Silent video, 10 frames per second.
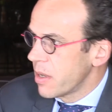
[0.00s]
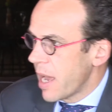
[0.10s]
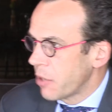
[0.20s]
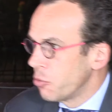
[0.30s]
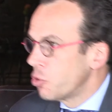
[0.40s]

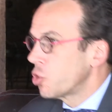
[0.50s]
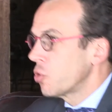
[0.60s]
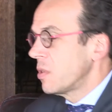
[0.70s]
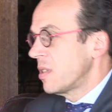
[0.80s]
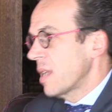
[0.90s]
and you
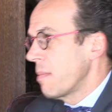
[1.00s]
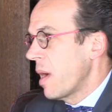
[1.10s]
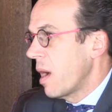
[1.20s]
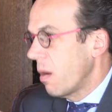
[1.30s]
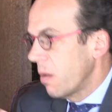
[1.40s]
should
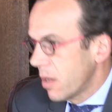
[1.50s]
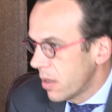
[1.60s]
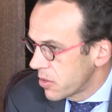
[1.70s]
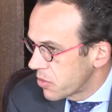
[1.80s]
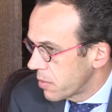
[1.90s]
somehow
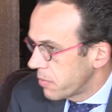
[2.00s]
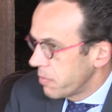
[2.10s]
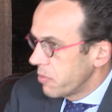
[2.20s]
sort of,